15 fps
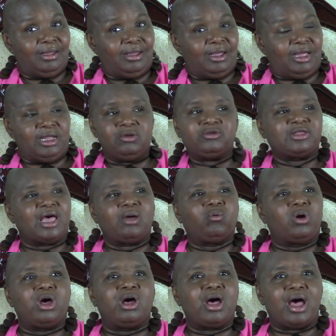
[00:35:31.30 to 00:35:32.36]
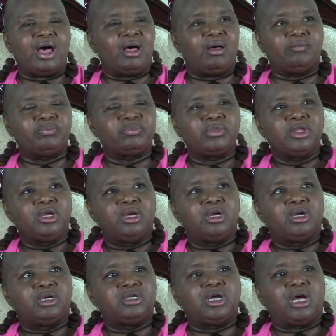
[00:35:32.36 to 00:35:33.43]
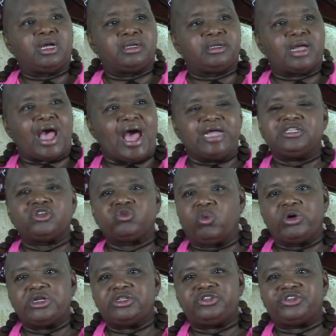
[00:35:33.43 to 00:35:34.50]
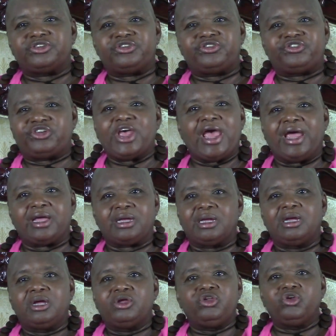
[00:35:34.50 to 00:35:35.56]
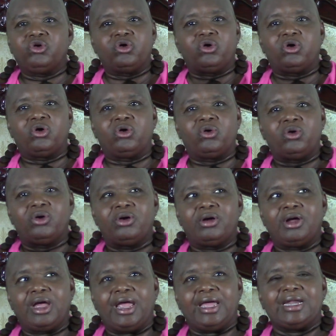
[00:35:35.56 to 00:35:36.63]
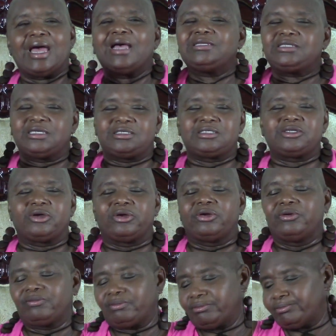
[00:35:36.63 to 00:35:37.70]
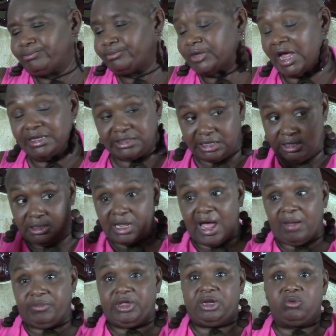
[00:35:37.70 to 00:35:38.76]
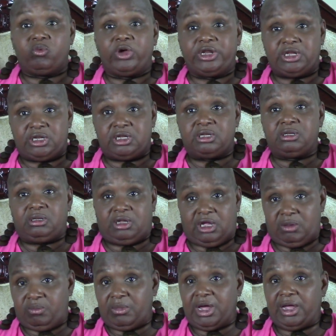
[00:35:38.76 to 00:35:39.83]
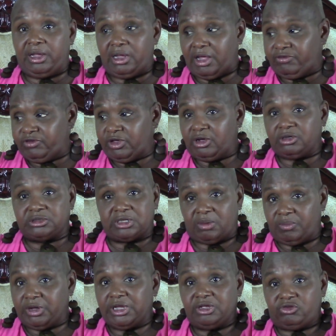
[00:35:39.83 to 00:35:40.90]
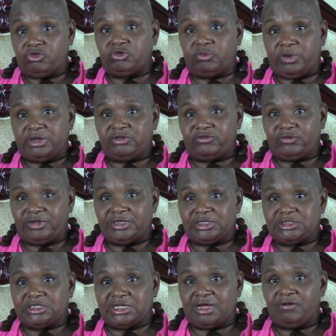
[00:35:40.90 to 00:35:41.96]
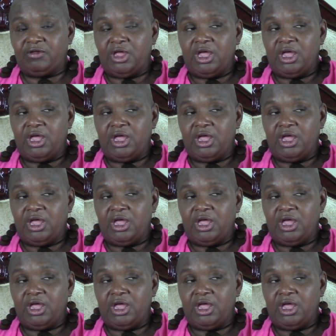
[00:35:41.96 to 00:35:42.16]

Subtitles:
And he was like, well, I just wanted to check your, and I said, sir, I said, I'm getting ready to get I said, because I'm going to get you the registration and stuff.